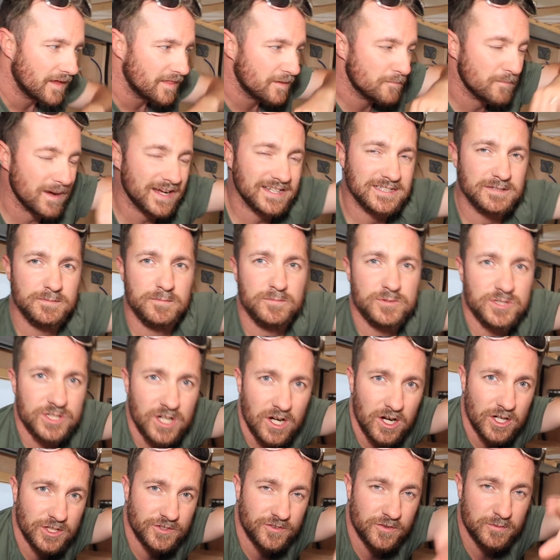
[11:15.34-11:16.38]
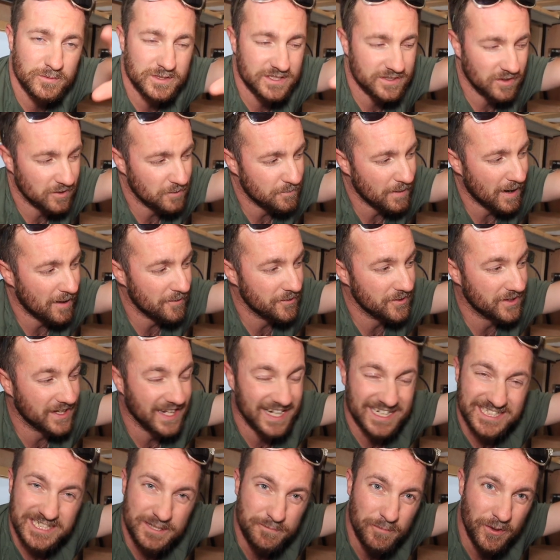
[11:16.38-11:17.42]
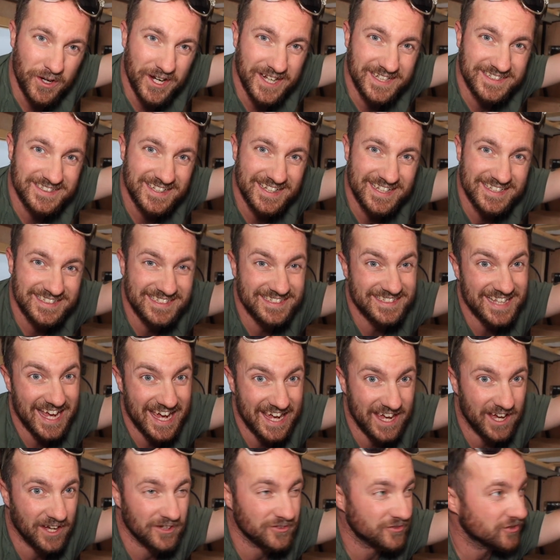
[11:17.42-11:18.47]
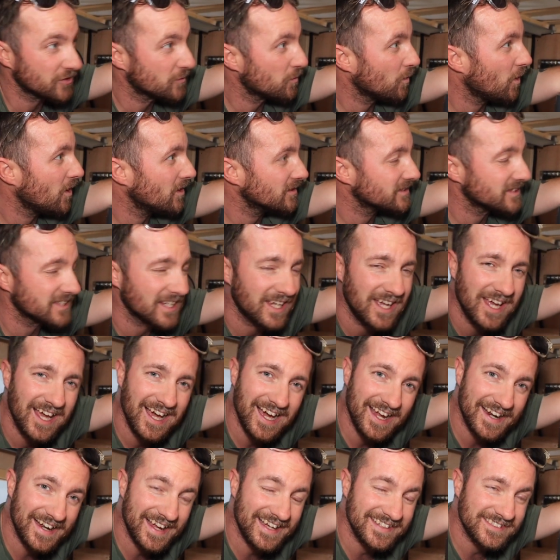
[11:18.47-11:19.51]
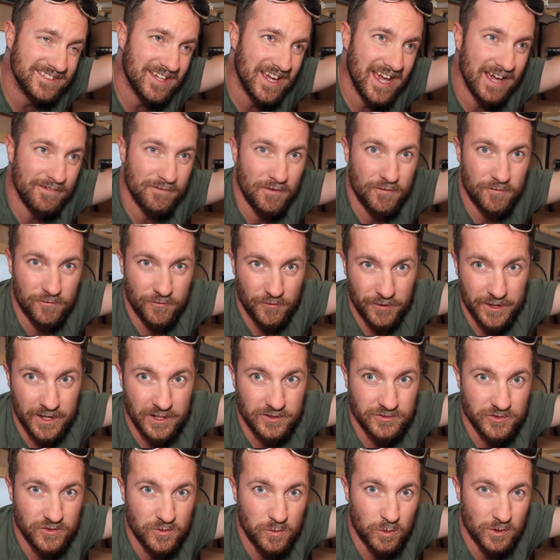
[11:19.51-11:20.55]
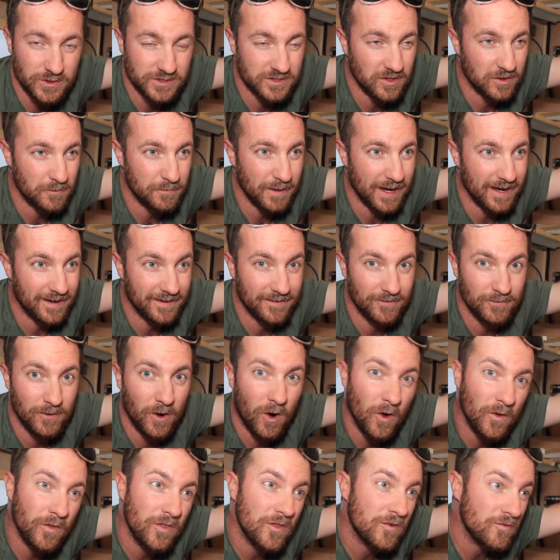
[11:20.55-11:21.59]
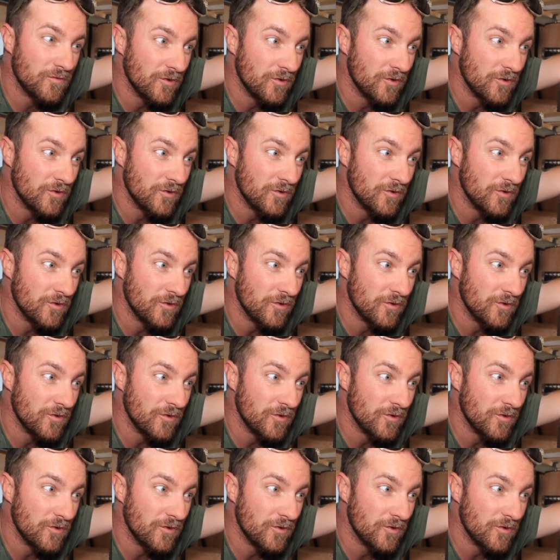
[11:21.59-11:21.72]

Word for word: And the maximum charge from solar power you can actually put into this is 800 watts. And as I have a 300 watt solar panel on the